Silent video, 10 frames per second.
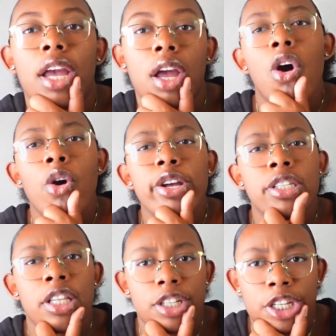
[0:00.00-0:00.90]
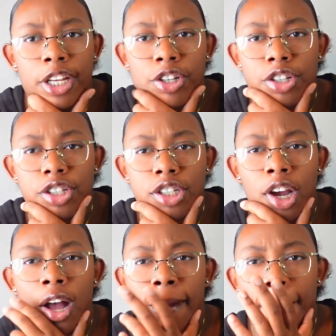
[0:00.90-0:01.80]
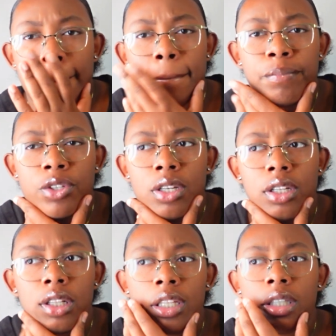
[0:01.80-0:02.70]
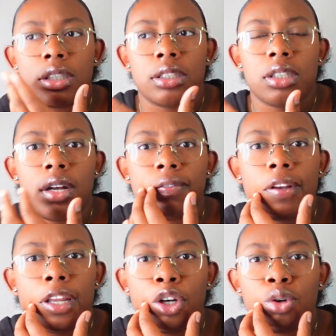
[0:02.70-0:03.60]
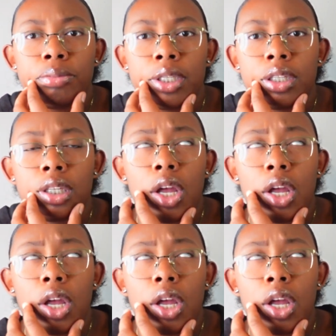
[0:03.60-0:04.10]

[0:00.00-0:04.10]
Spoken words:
oh, it's the janitor's job to clean the stuff and they don't be clean.